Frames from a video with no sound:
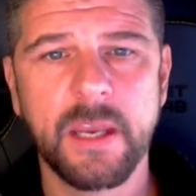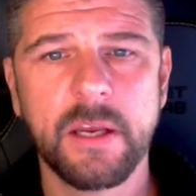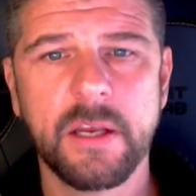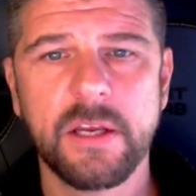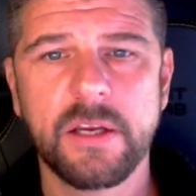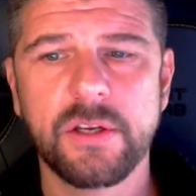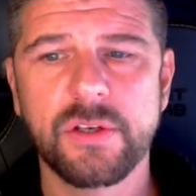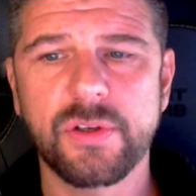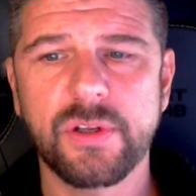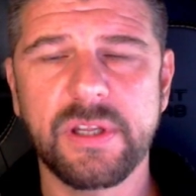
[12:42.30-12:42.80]

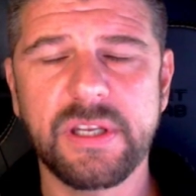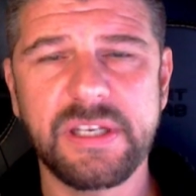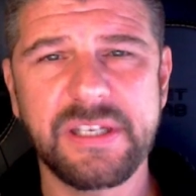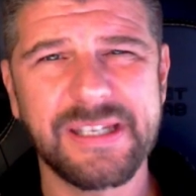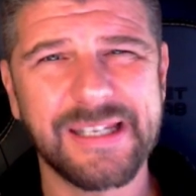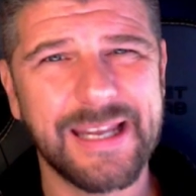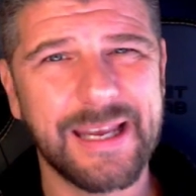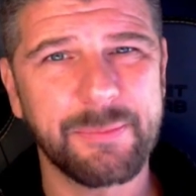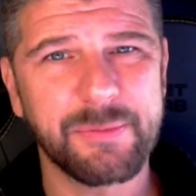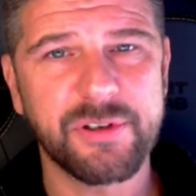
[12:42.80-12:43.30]
So these
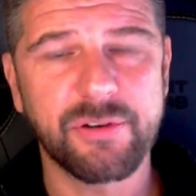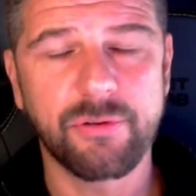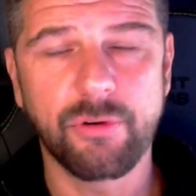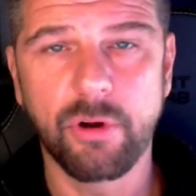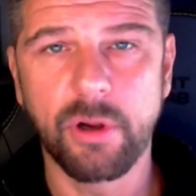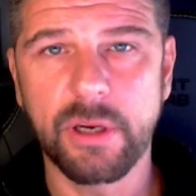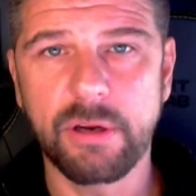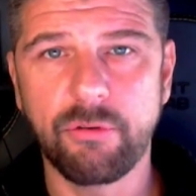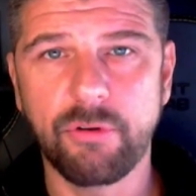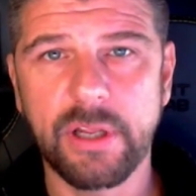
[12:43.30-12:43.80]
steps are
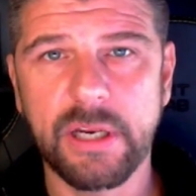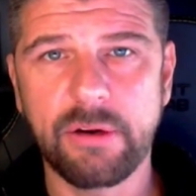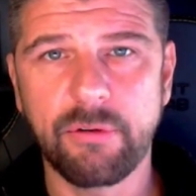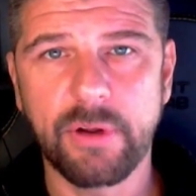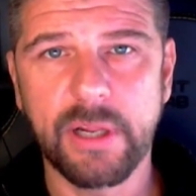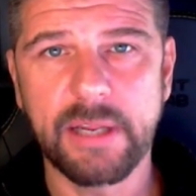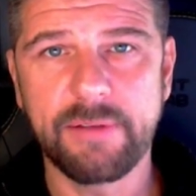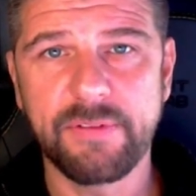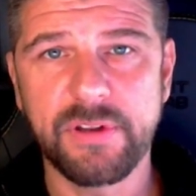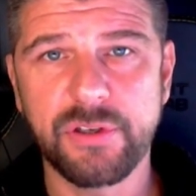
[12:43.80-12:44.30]
only really
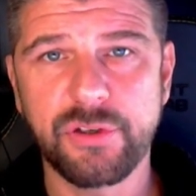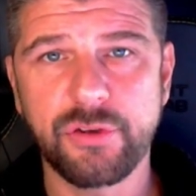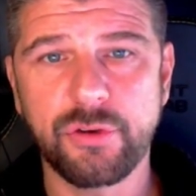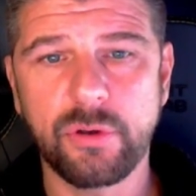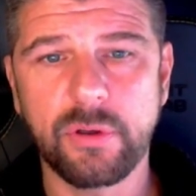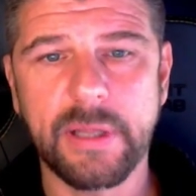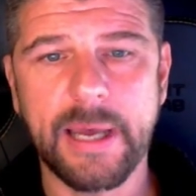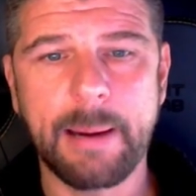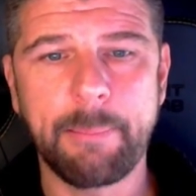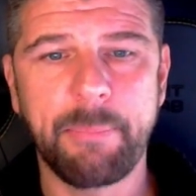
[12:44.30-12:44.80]
relevant to
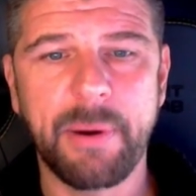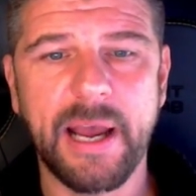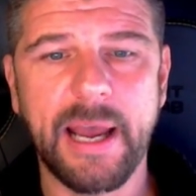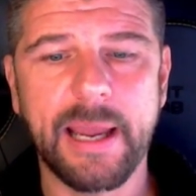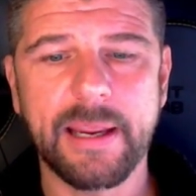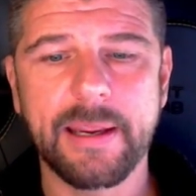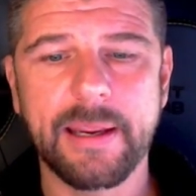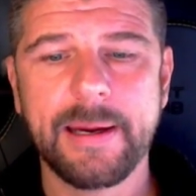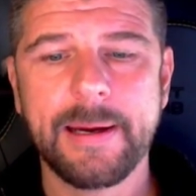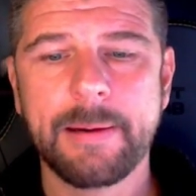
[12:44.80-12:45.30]
that
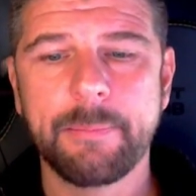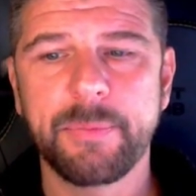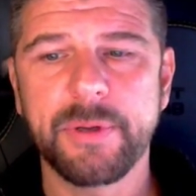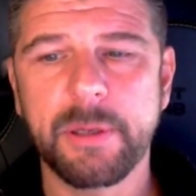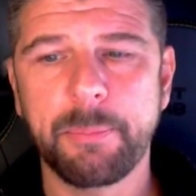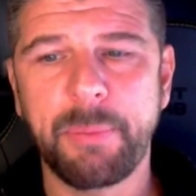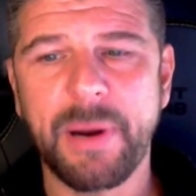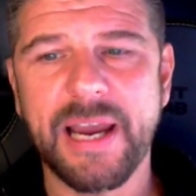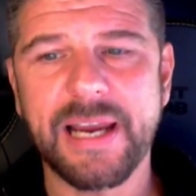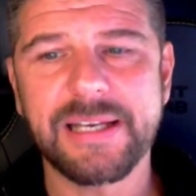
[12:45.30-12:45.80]
pack. But
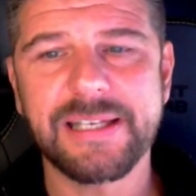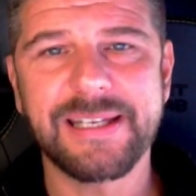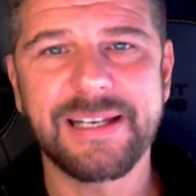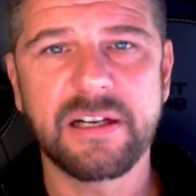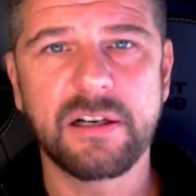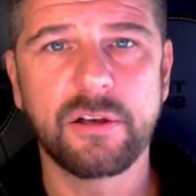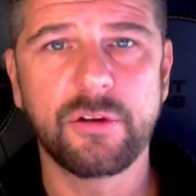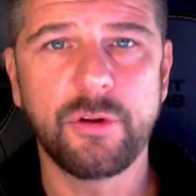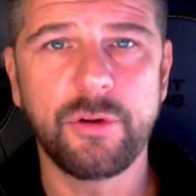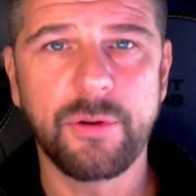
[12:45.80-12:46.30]
the packs
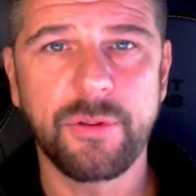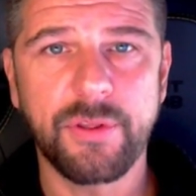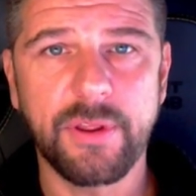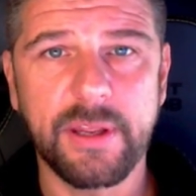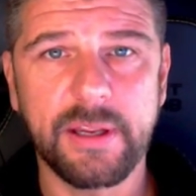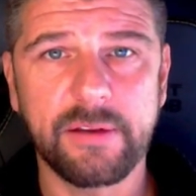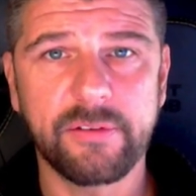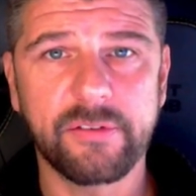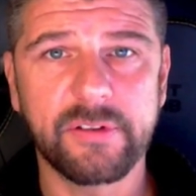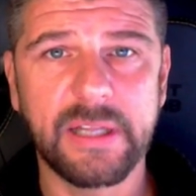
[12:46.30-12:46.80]
include
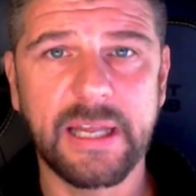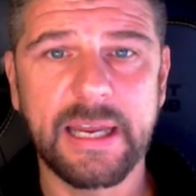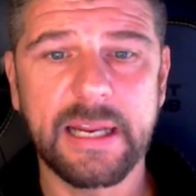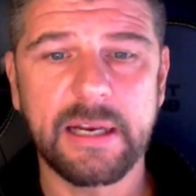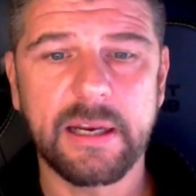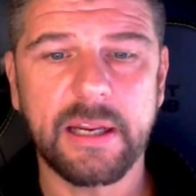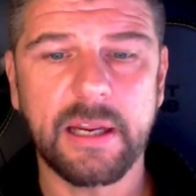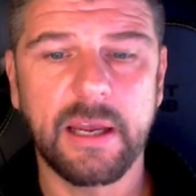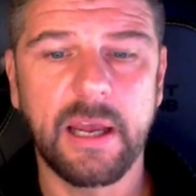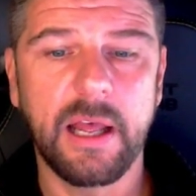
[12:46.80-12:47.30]
things
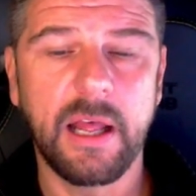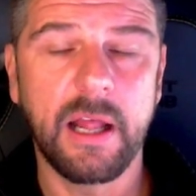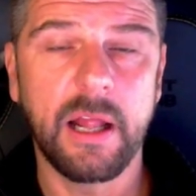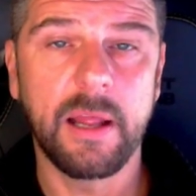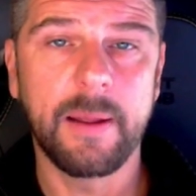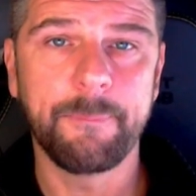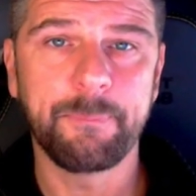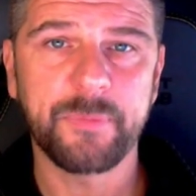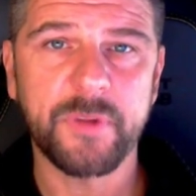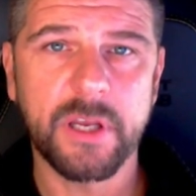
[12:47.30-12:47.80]
like
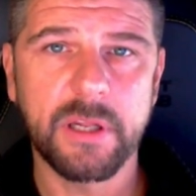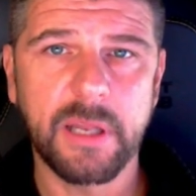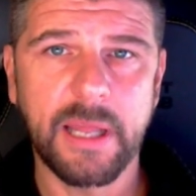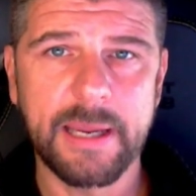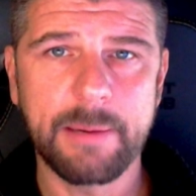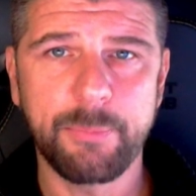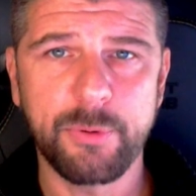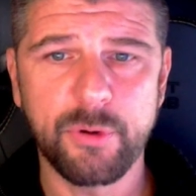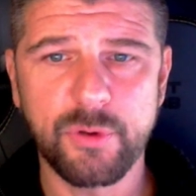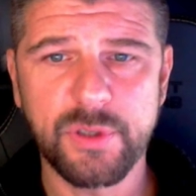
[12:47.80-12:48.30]

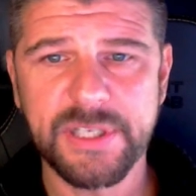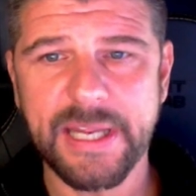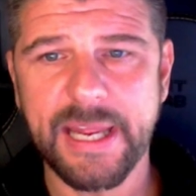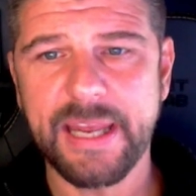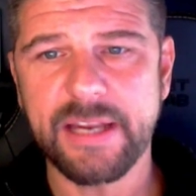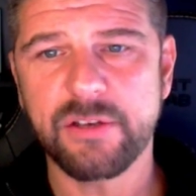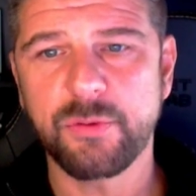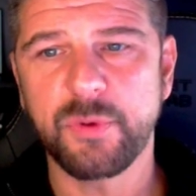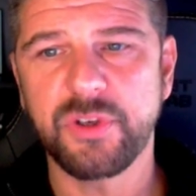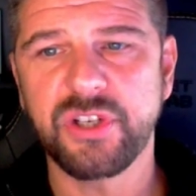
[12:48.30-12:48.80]
light blue
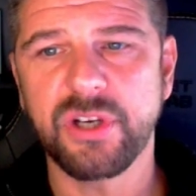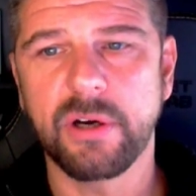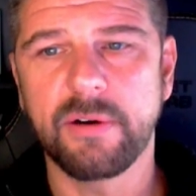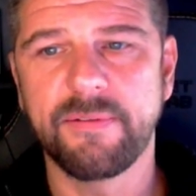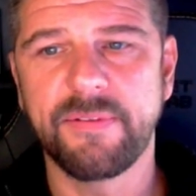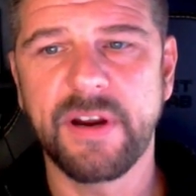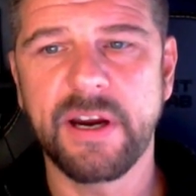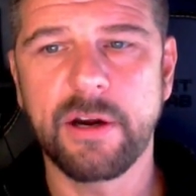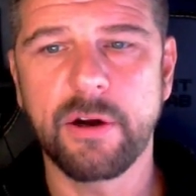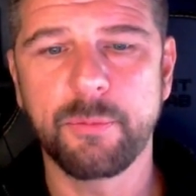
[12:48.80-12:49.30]
text, which are
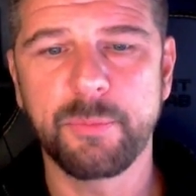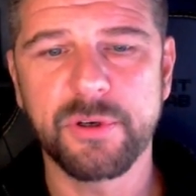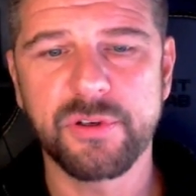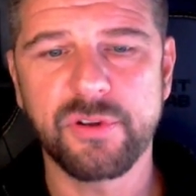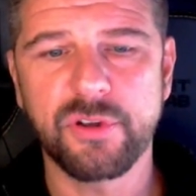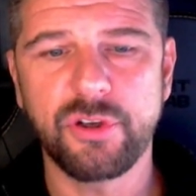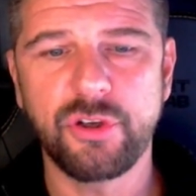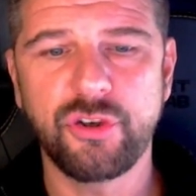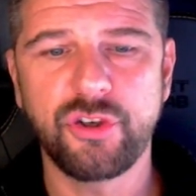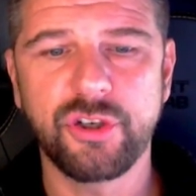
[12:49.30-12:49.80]
variables
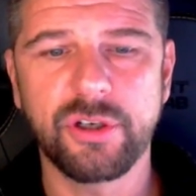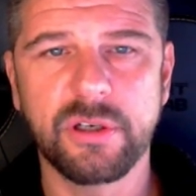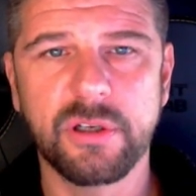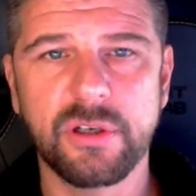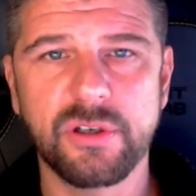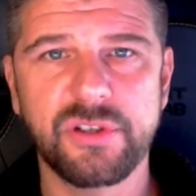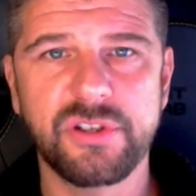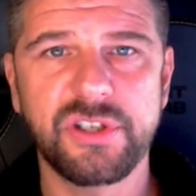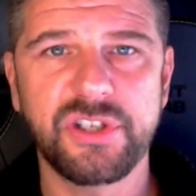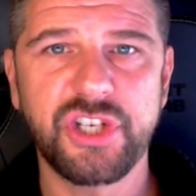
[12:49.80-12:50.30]
that you should
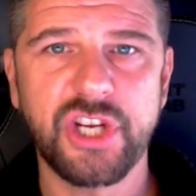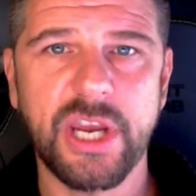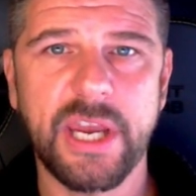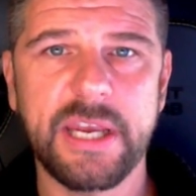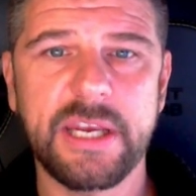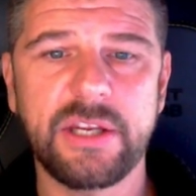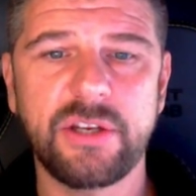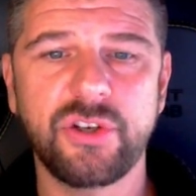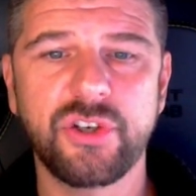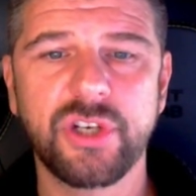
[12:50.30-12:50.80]
look to
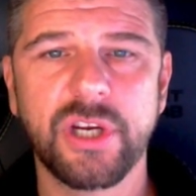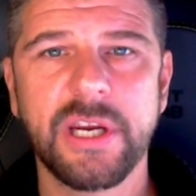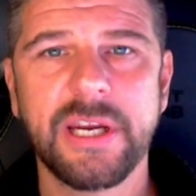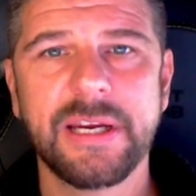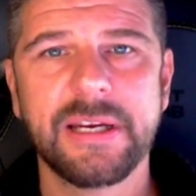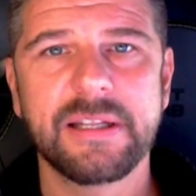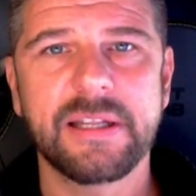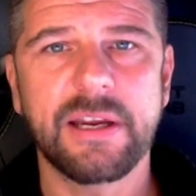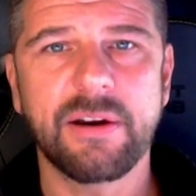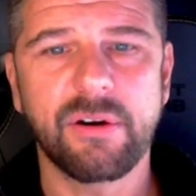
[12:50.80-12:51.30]
change.
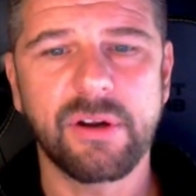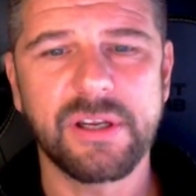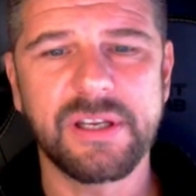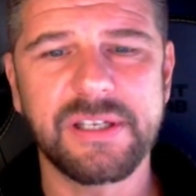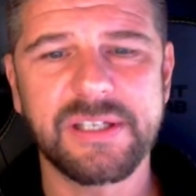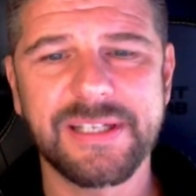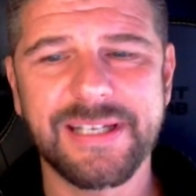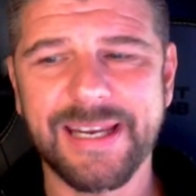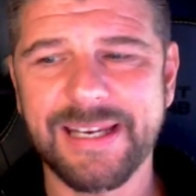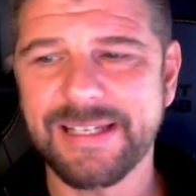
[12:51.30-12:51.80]
There
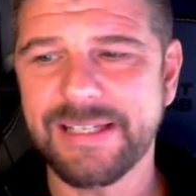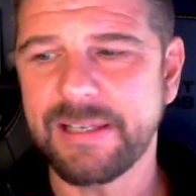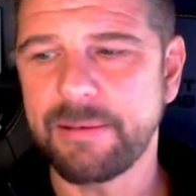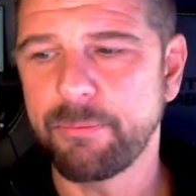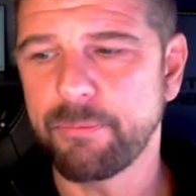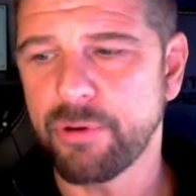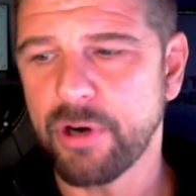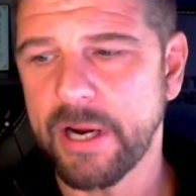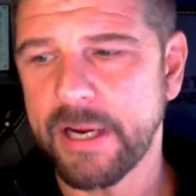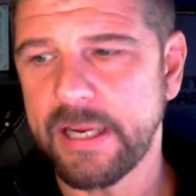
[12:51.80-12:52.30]
is text
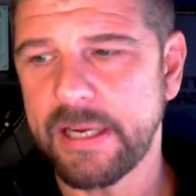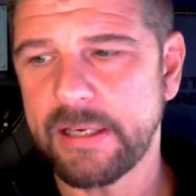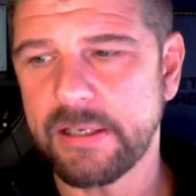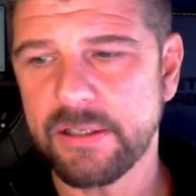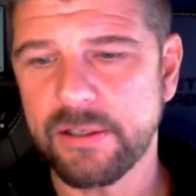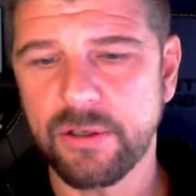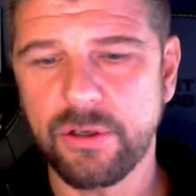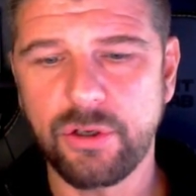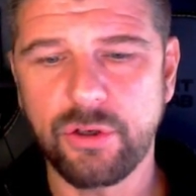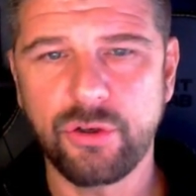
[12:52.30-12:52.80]
in brackets
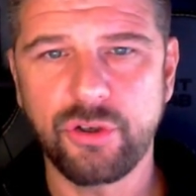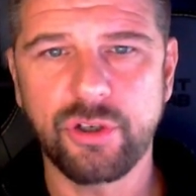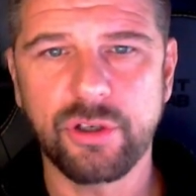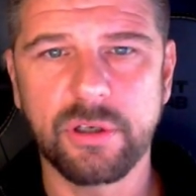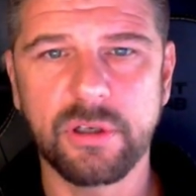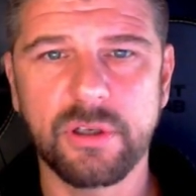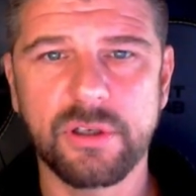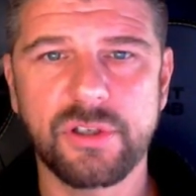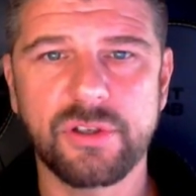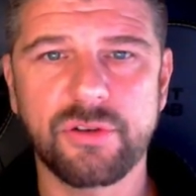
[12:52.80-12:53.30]
that you should
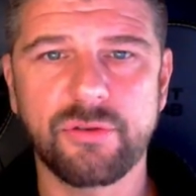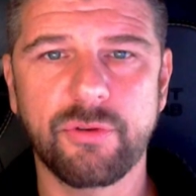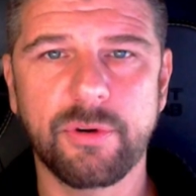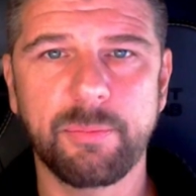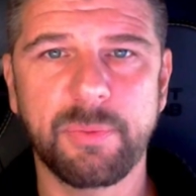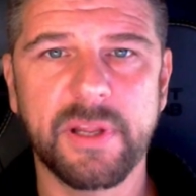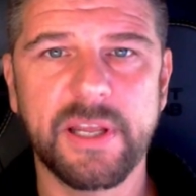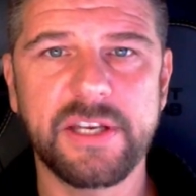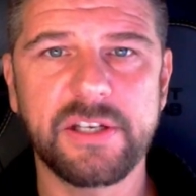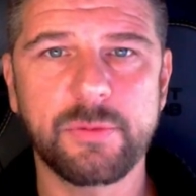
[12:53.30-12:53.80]
look to
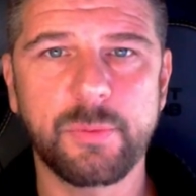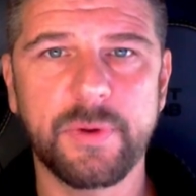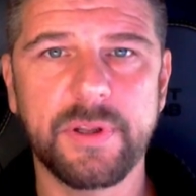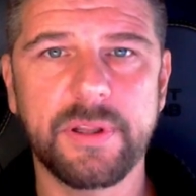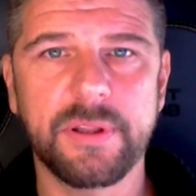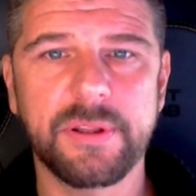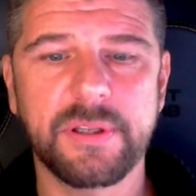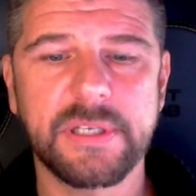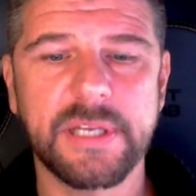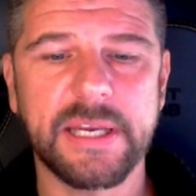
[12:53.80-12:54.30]
replace
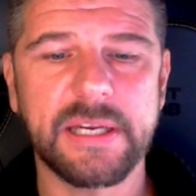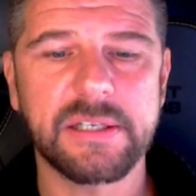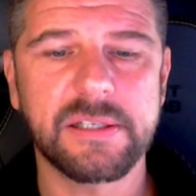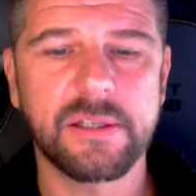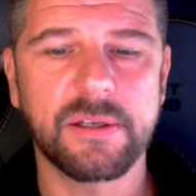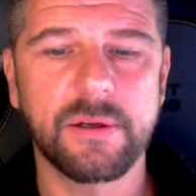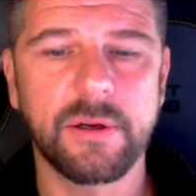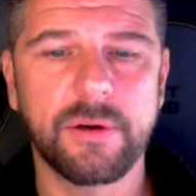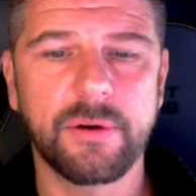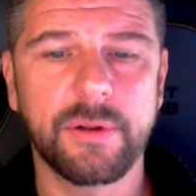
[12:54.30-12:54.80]
with text
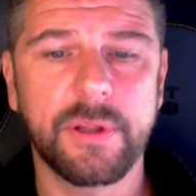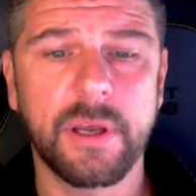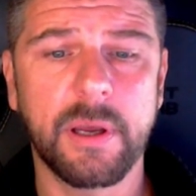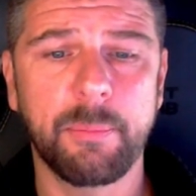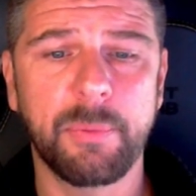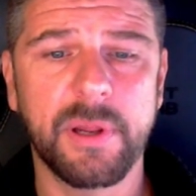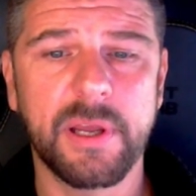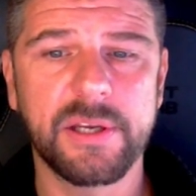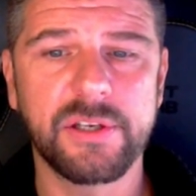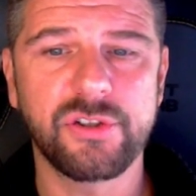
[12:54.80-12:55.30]
that
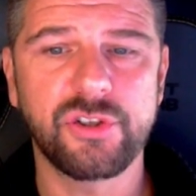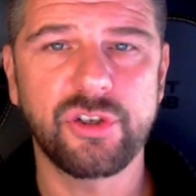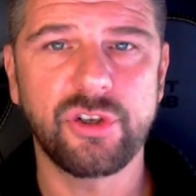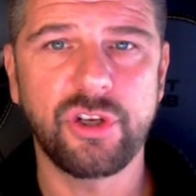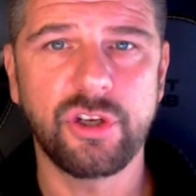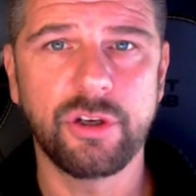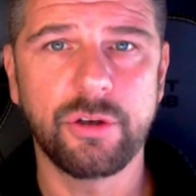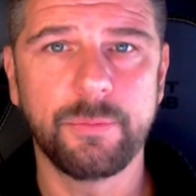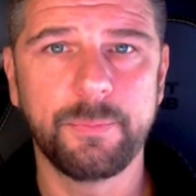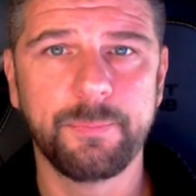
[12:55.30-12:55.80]
applies to
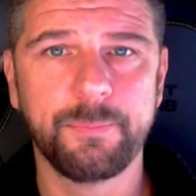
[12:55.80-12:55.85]
you.